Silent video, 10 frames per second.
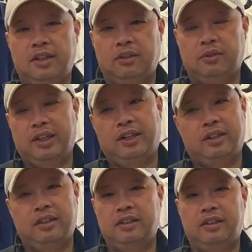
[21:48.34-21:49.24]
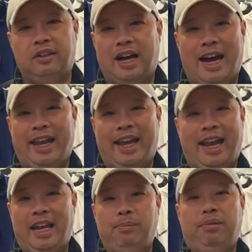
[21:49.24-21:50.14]
Well, you know, I
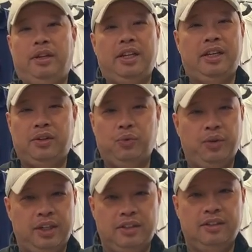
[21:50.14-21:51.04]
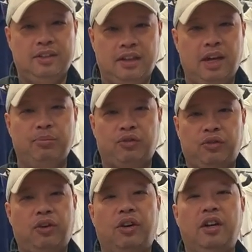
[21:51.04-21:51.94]
hate playing in the wind. I'm
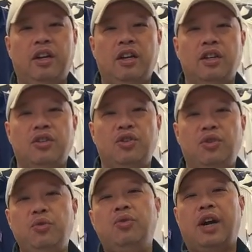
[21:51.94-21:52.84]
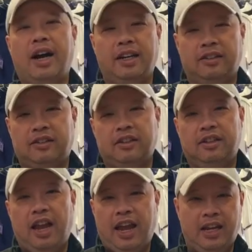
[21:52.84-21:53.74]
sure you guys
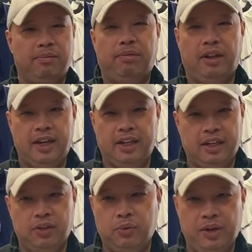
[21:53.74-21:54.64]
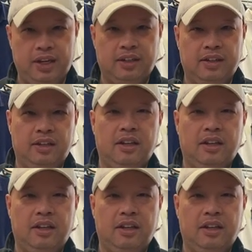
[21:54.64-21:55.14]
hate playing in the wind.